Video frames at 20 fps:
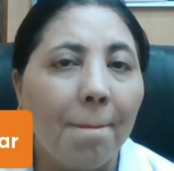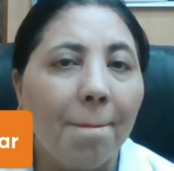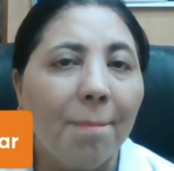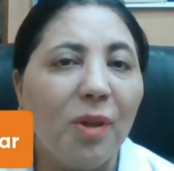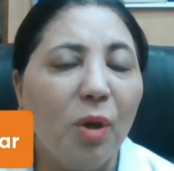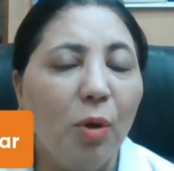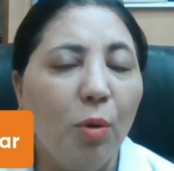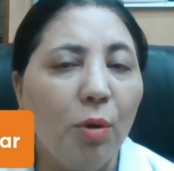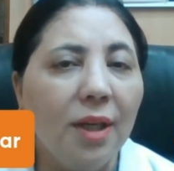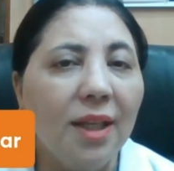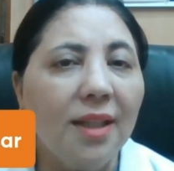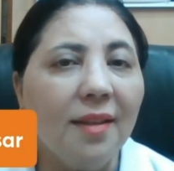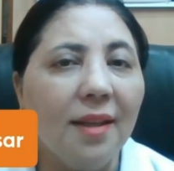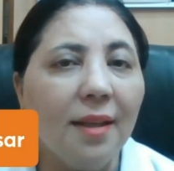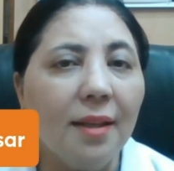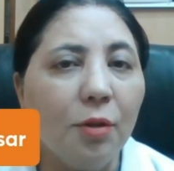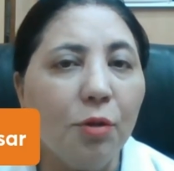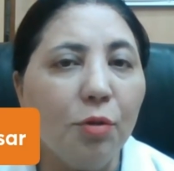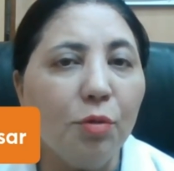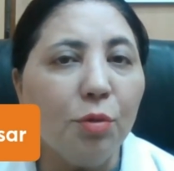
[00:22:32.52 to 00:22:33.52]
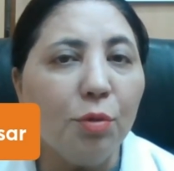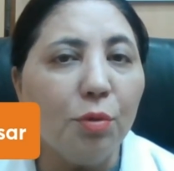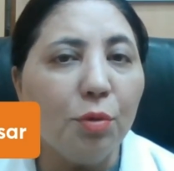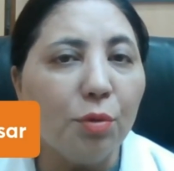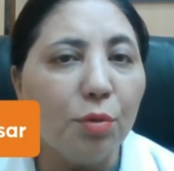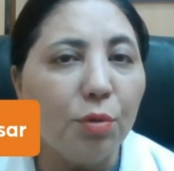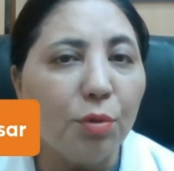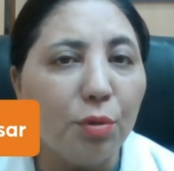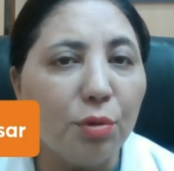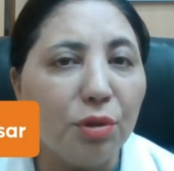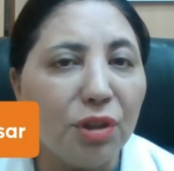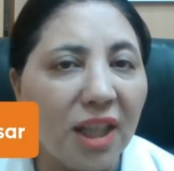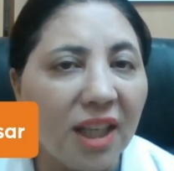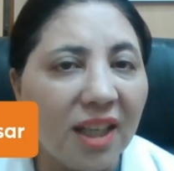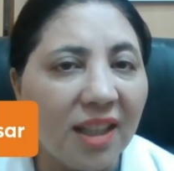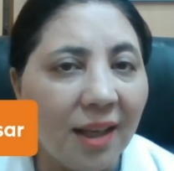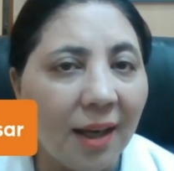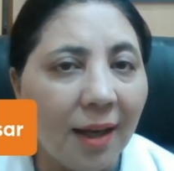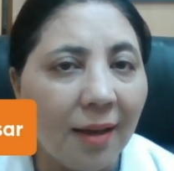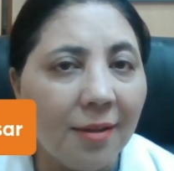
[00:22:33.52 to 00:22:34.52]
the only thing to
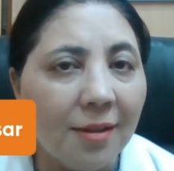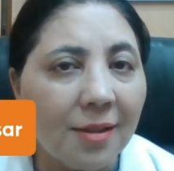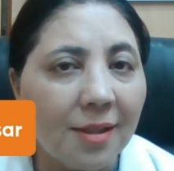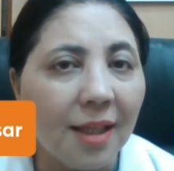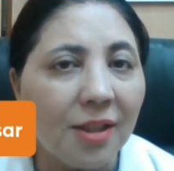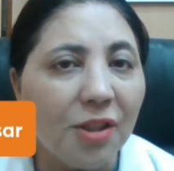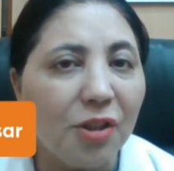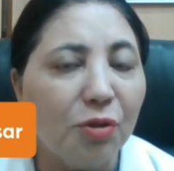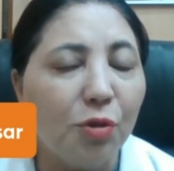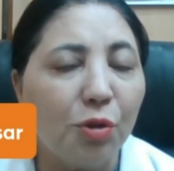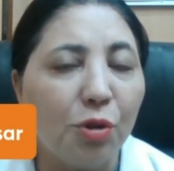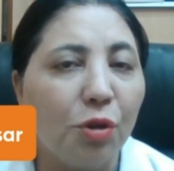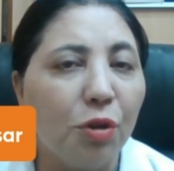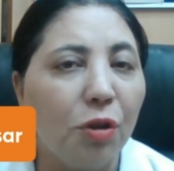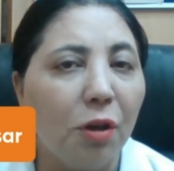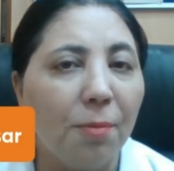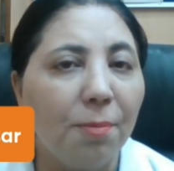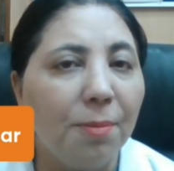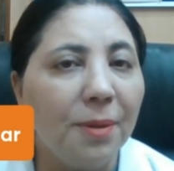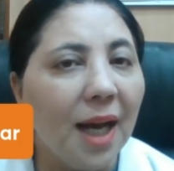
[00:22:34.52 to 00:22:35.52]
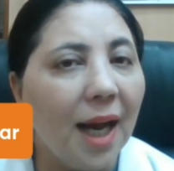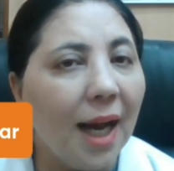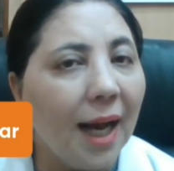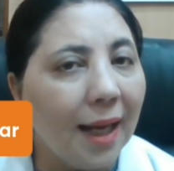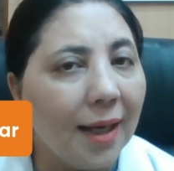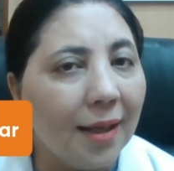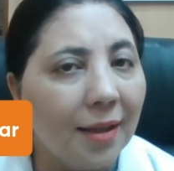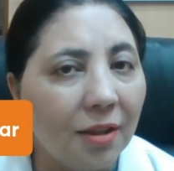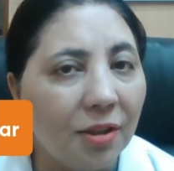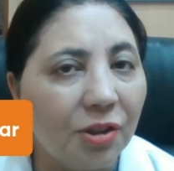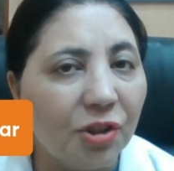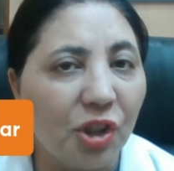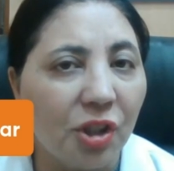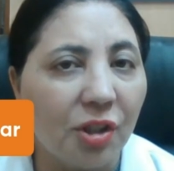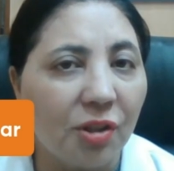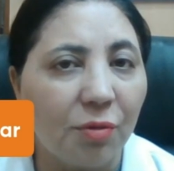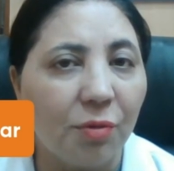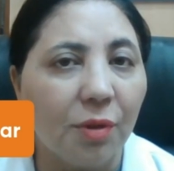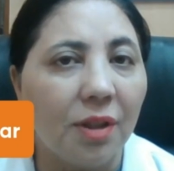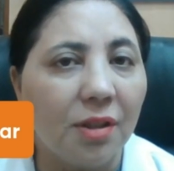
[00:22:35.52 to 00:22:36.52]
take care is that you should not be
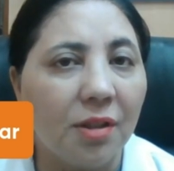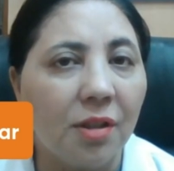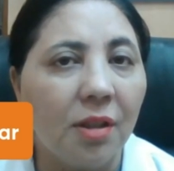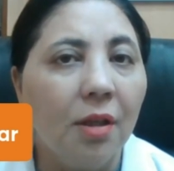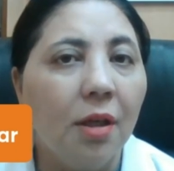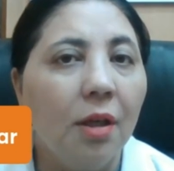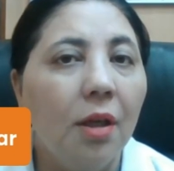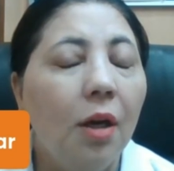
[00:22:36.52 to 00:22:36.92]
allergic to it.